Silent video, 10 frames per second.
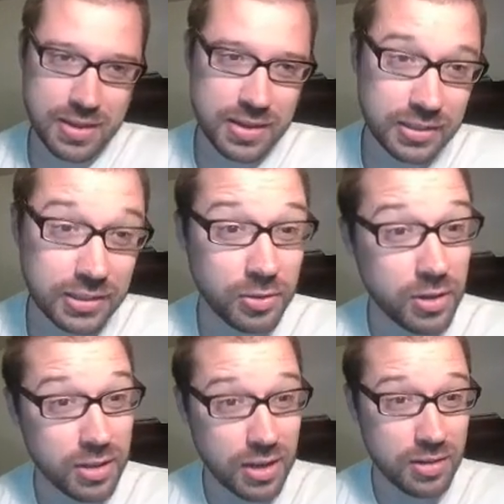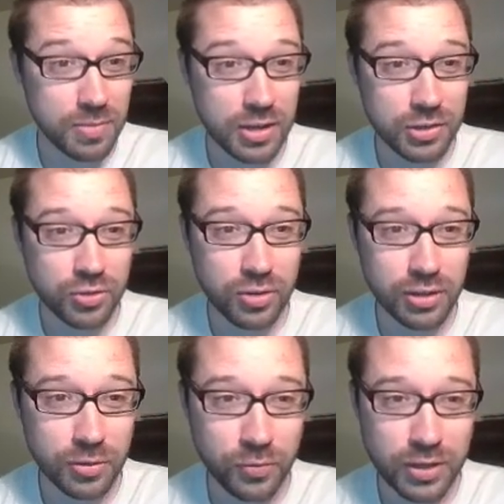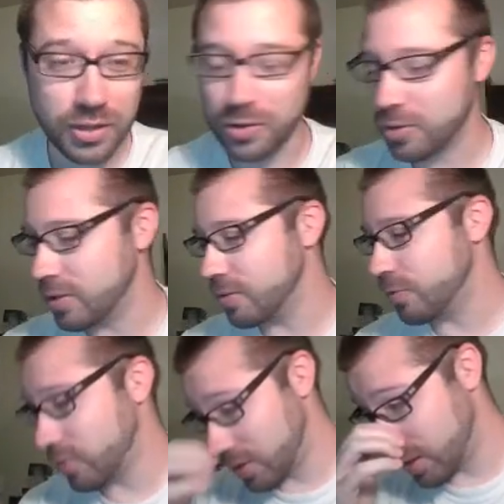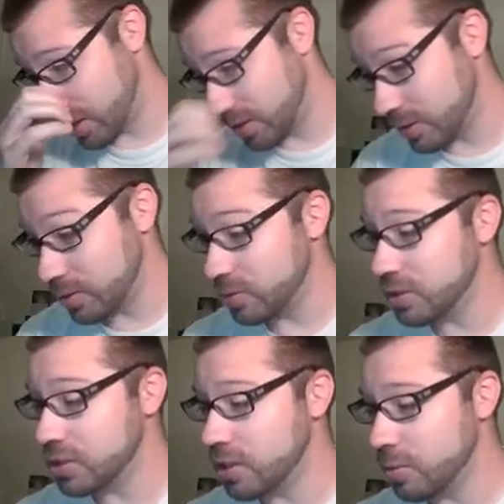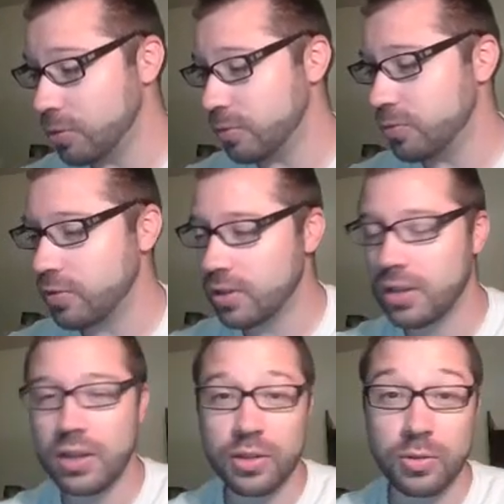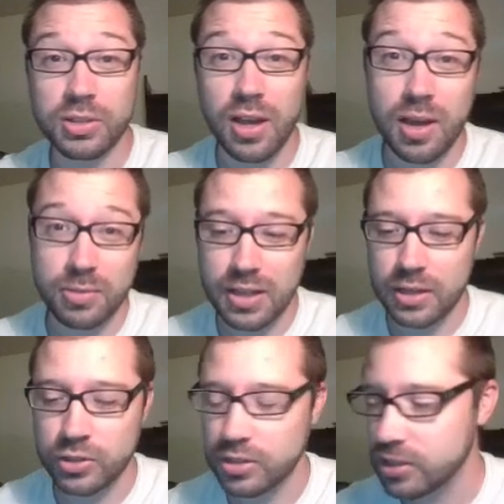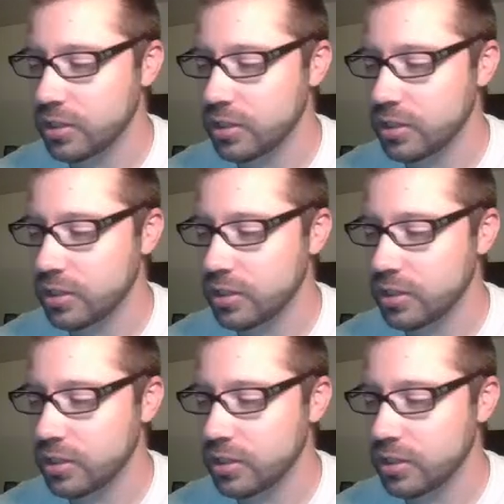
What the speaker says: And so I thought I'd make a short little video of some of those combinations.